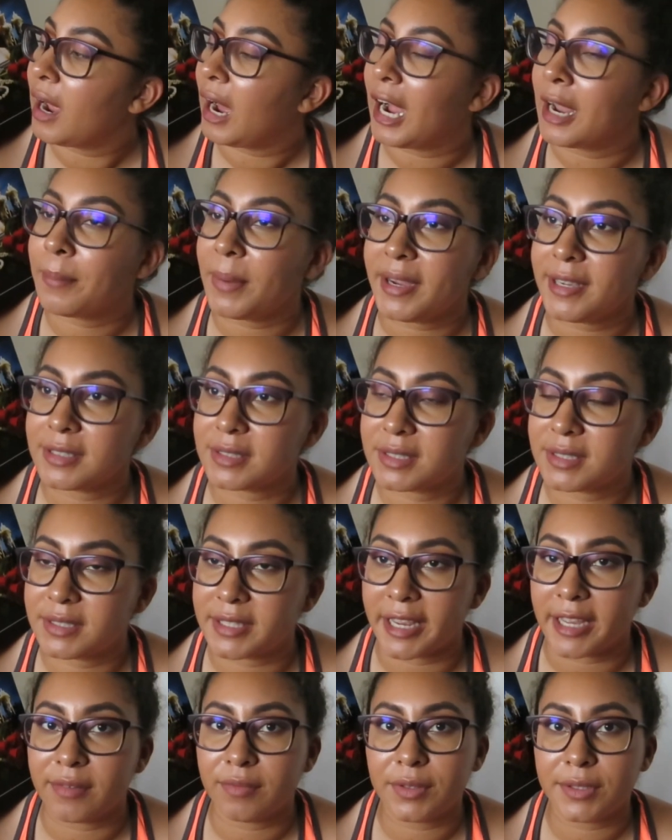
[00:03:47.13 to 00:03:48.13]
I might
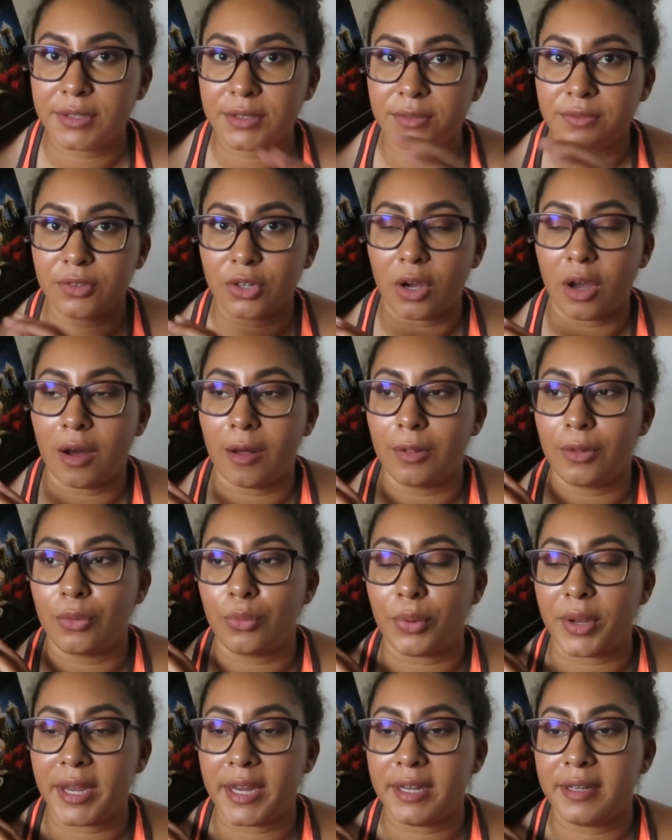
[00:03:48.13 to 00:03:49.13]
save this for
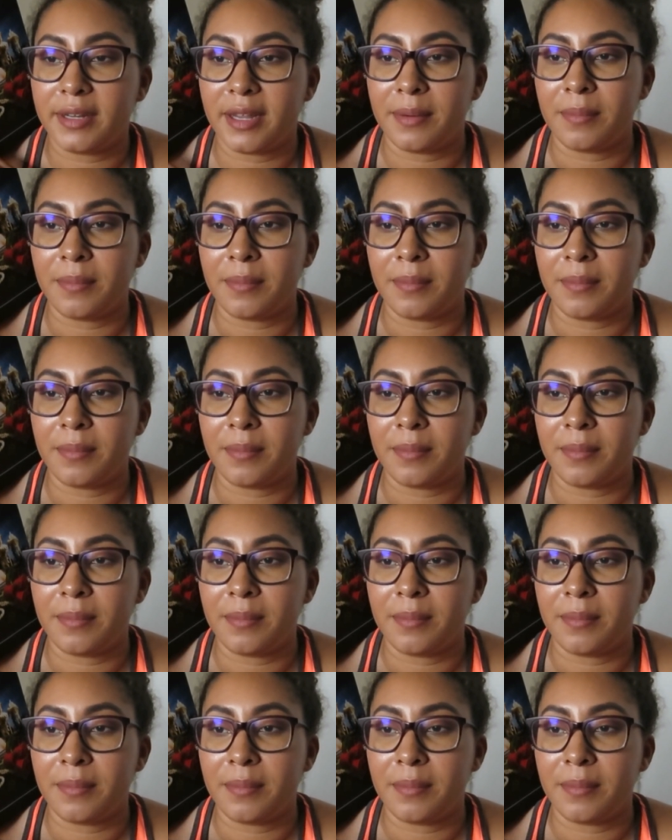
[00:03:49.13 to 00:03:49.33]
Halloween